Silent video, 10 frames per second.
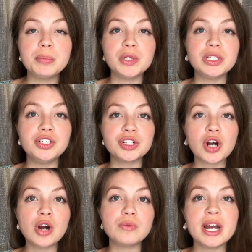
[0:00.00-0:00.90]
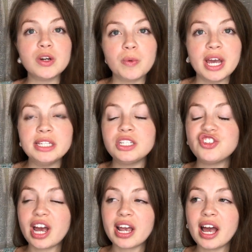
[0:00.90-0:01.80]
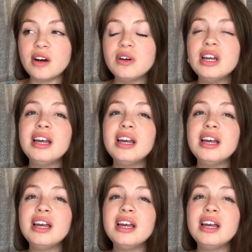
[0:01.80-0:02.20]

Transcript: building your cart right away to check out.